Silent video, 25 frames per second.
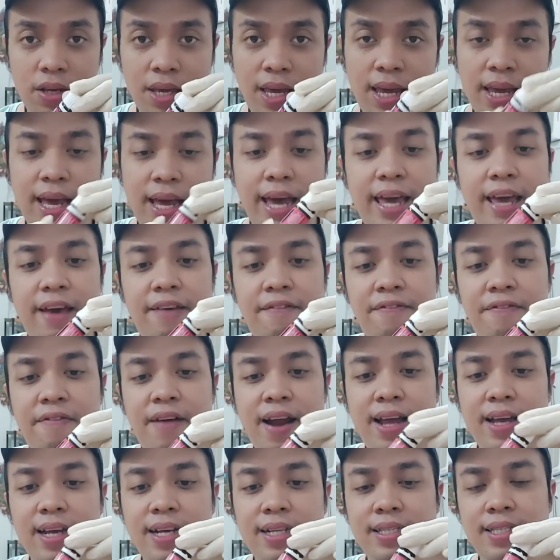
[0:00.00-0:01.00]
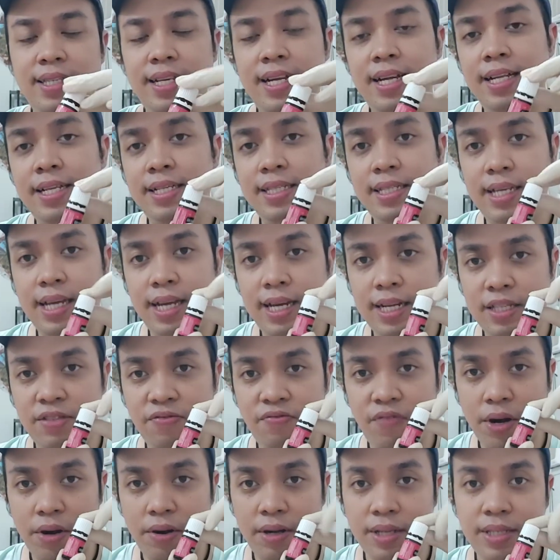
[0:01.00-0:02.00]
Okay, I have frankincense.
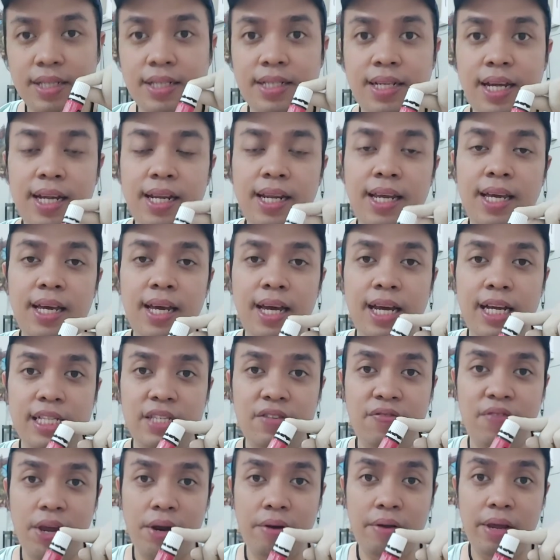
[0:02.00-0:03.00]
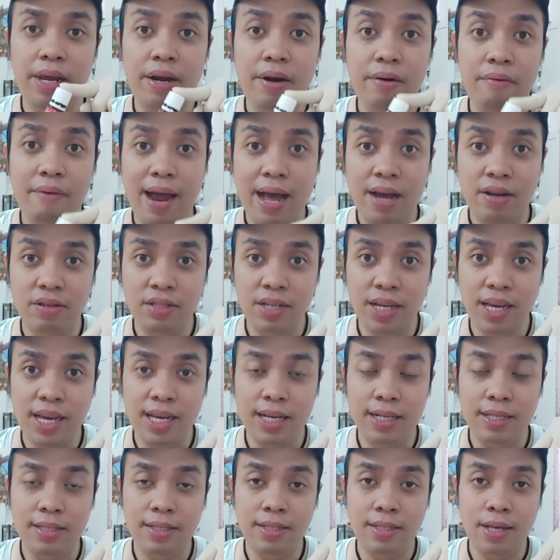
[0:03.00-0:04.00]
It's very sedating, it's very
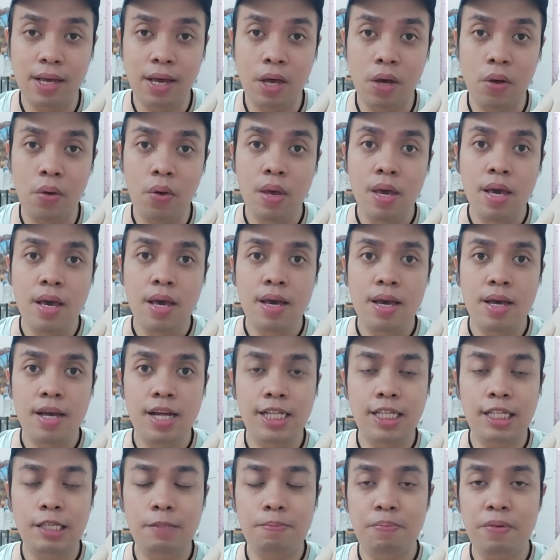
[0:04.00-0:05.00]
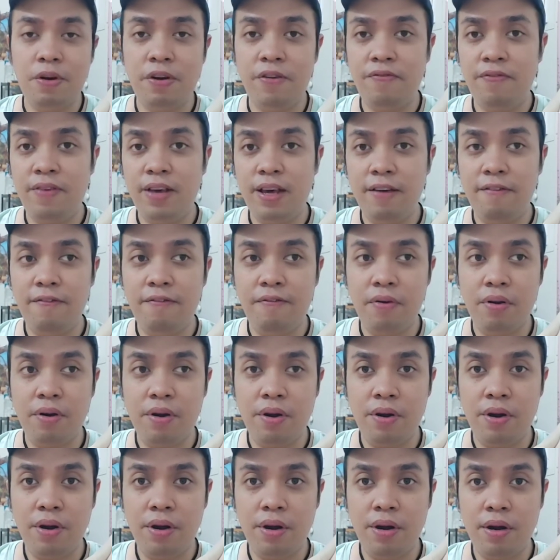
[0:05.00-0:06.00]
grounding, so it's perfect
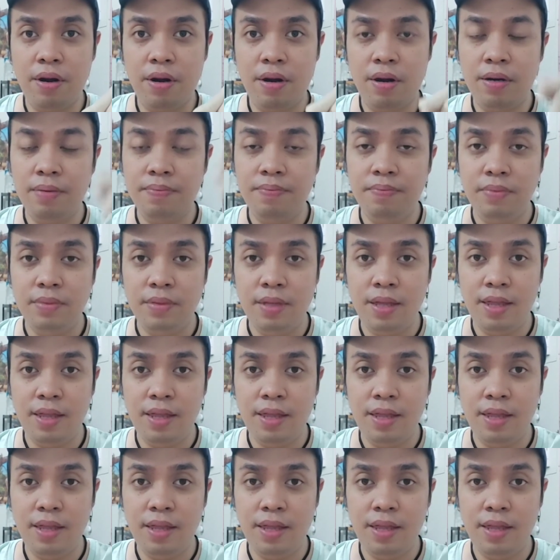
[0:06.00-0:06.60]
for